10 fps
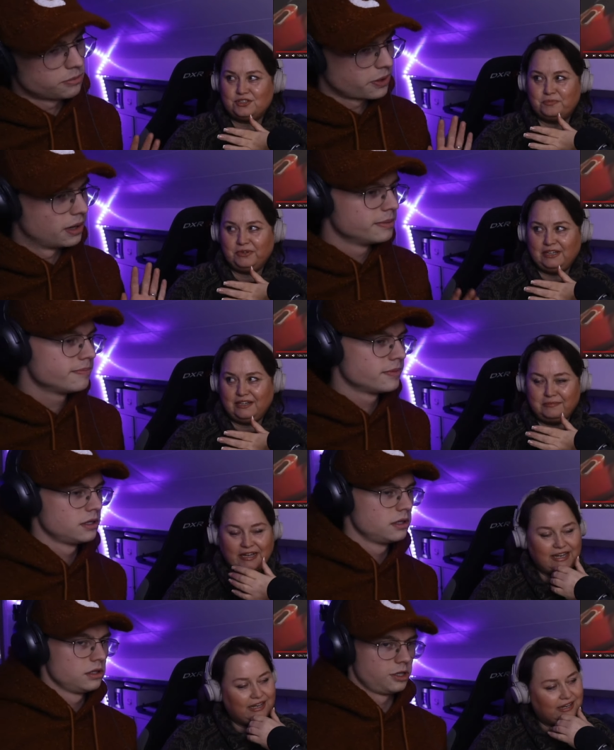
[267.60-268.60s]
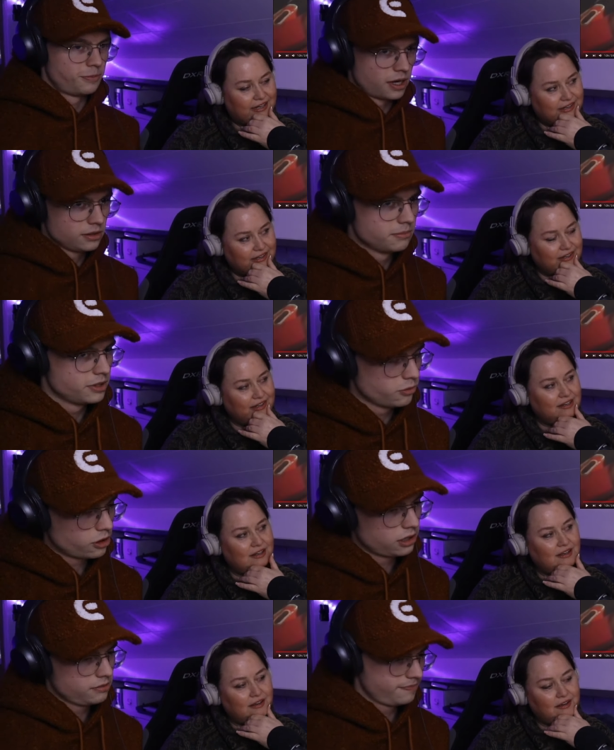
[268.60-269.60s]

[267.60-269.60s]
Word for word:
Speaker 1: no put it in my head. No
Speaker 2: problem. But what?